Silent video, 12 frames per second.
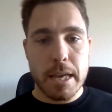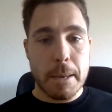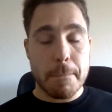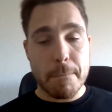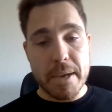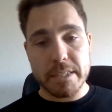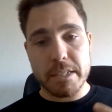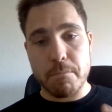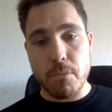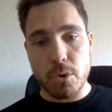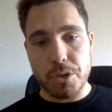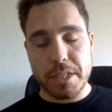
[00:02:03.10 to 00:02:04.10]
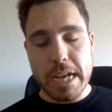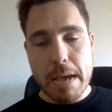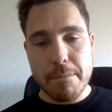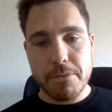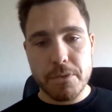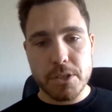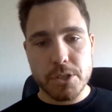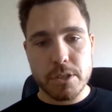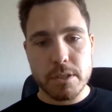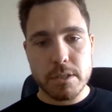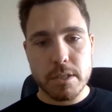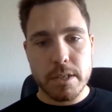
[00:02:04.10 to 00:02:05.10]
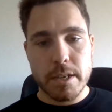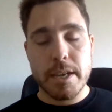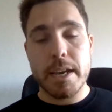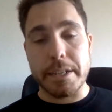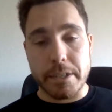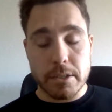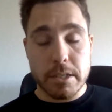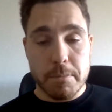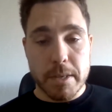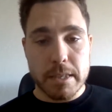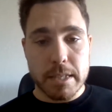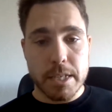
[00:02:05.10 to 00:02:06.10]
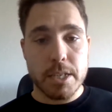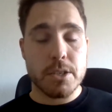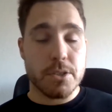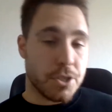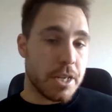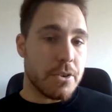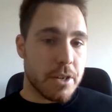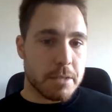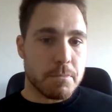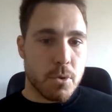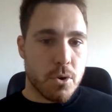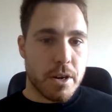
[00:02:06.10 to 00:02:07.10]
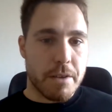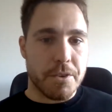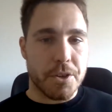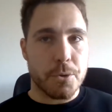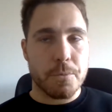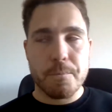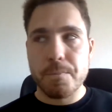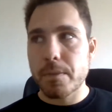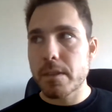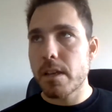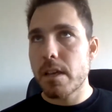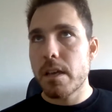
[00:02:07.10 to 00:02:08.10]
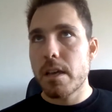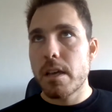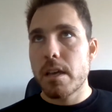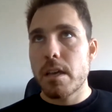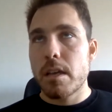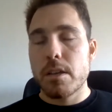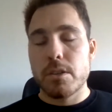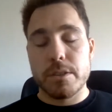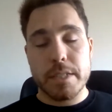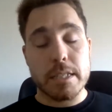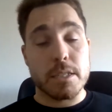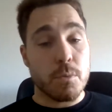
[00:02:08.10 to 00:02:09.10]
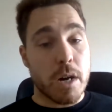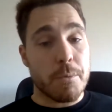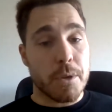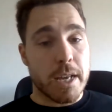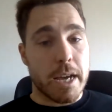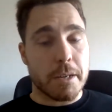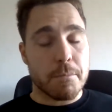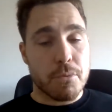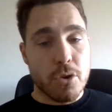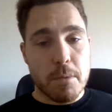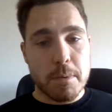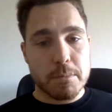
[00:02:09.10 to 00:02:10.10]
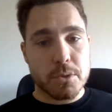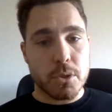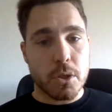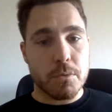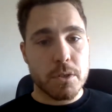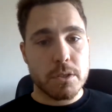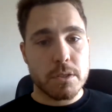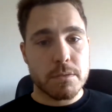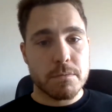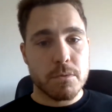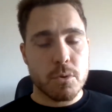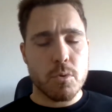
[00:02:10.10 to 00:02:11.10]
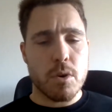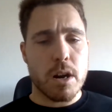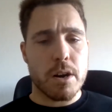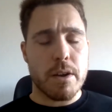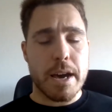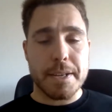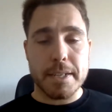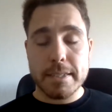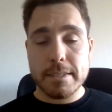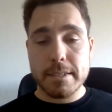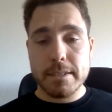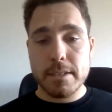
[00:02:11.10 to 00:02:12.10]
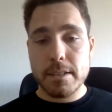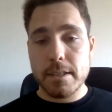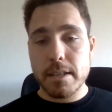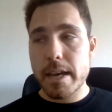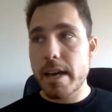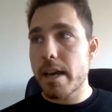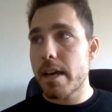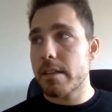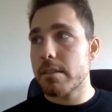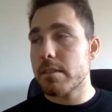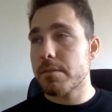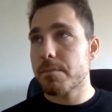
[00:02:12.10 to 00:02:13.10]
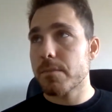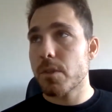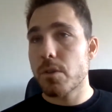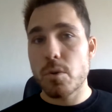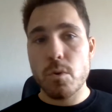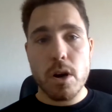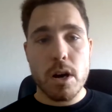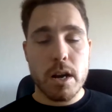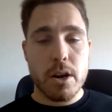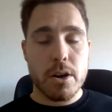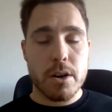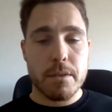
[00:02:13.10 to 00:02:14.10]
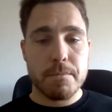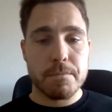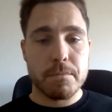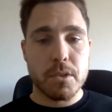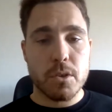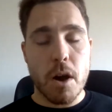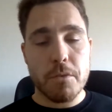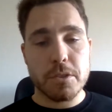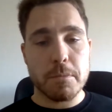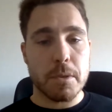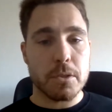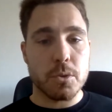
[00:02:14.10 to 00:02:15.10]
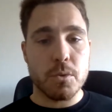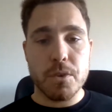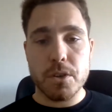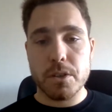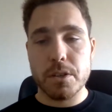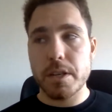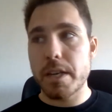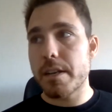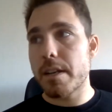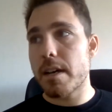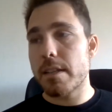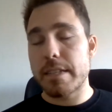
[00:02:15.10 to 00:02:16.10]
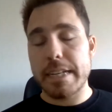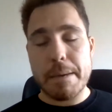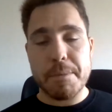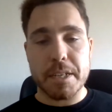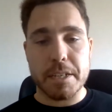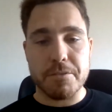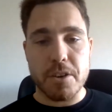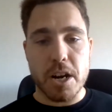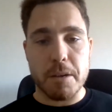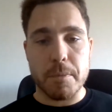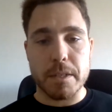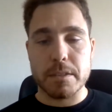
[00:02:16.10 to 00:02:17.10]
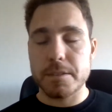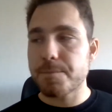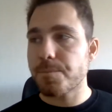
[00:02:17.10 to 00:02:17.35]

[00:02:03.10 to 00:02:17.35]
make them more time efficient, and ultimately generate more revenue? That's why we like problem solvers who are analytical and who are comfortable to work in a dynamic environment.